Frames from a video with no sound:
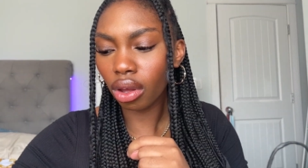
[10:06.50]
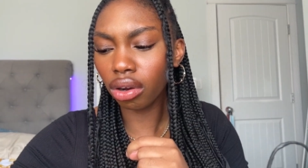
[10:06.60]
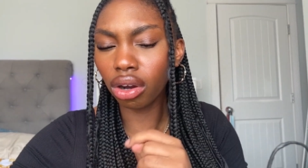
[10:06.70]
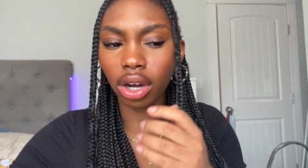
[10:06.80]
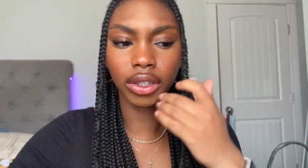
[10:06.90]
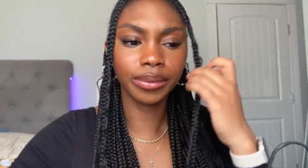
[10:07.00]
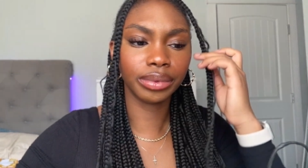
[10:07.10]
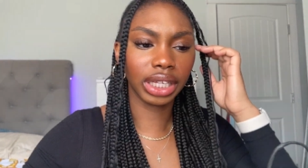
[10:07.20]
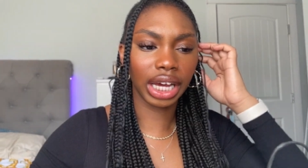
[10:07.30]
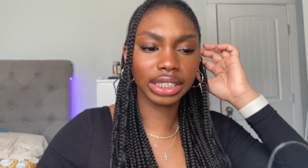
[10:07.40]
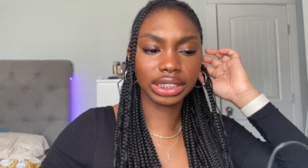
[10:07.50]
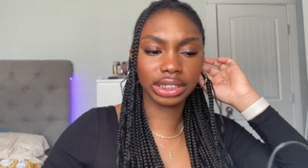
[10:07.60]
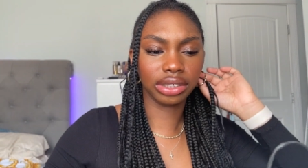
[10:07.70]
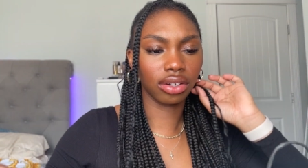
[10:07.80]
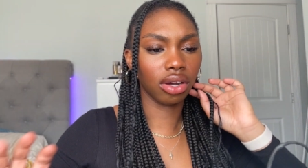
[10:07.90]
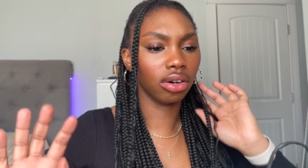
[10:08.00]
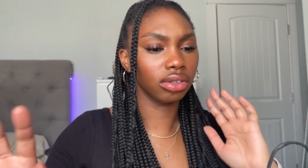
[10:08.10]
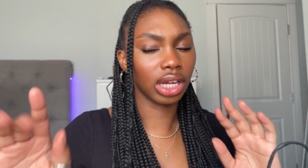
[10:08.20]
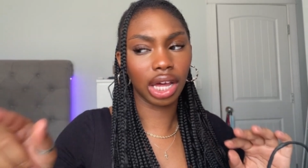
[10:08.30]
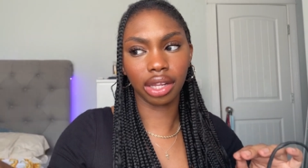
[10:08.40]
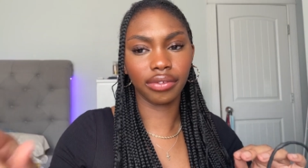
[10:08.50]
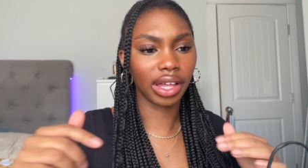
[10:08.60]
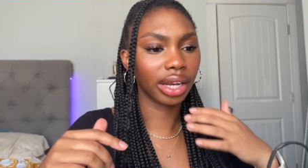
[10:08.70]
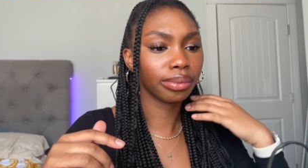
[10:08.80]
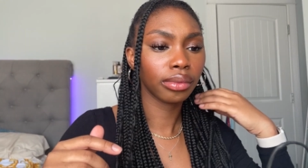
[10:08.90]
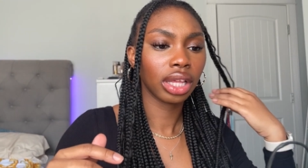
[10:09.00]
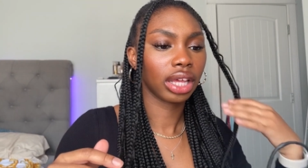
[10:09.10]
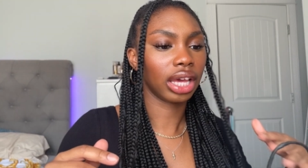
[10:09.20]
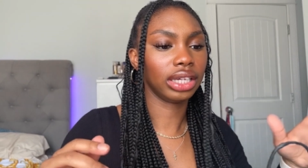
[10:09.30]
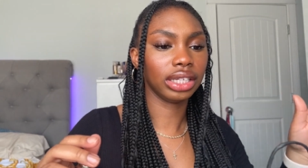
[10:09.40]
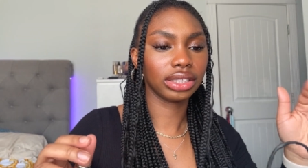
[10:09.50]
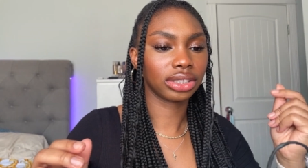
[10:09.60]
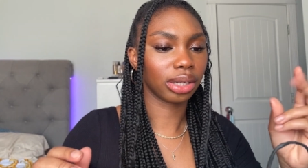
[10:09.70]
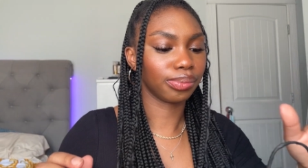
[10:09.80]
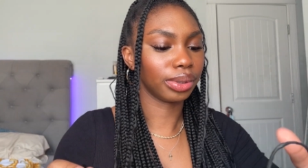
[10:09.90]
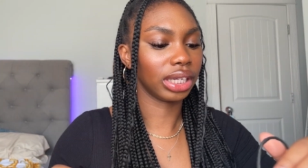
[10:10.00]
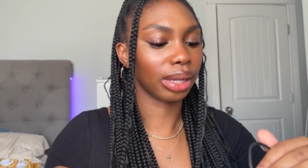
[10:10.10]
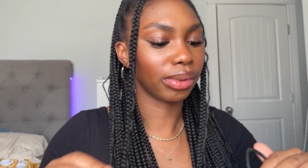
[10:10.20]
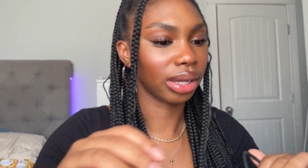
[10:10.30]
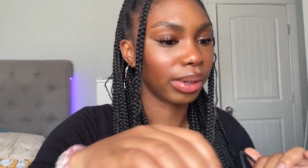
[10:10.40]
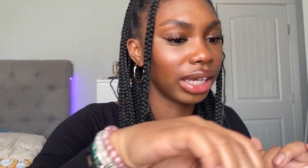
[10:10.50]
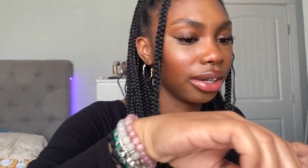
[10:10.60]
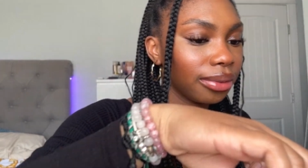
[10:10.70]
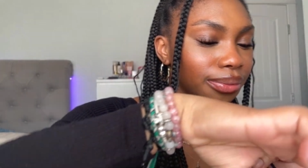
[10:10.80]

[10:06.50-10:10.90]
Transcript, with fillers: Oh, the ice is still cold. I love that. Okay, I need to stop putting that behind my ear.